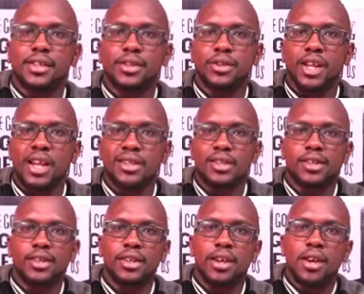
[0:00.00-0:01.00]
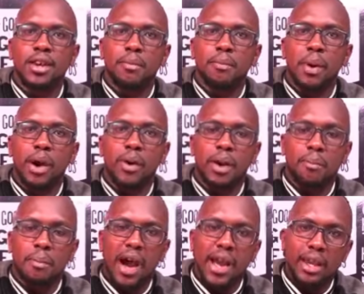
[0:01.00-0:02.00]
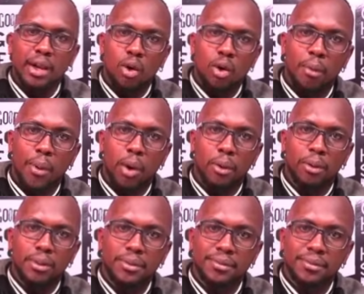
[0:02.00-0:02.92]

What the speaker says: So that's powered by Oppo.